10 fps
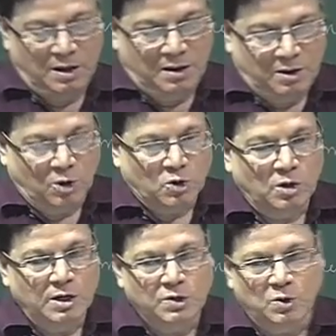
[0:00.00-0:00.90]
not
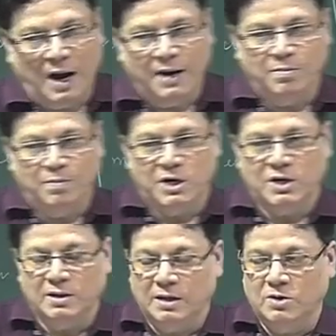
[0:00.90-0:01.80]
only to
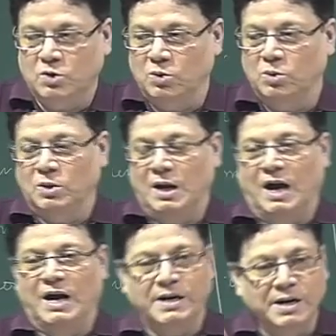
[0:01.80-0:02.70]
measure that to
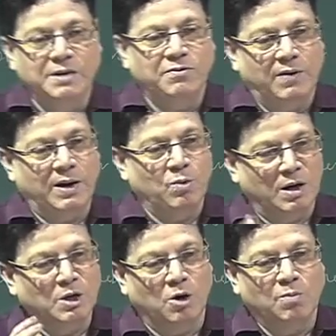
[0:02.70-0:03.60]
identify
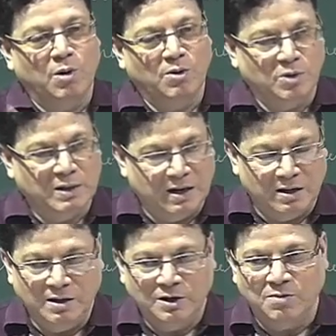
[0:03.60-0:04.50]
one compound with
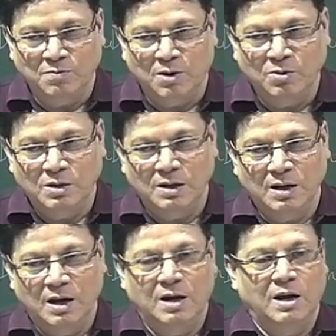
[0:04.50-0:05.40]
another compound,
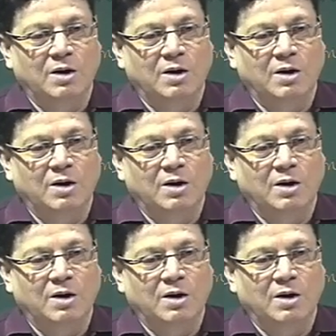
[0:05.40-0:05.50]
and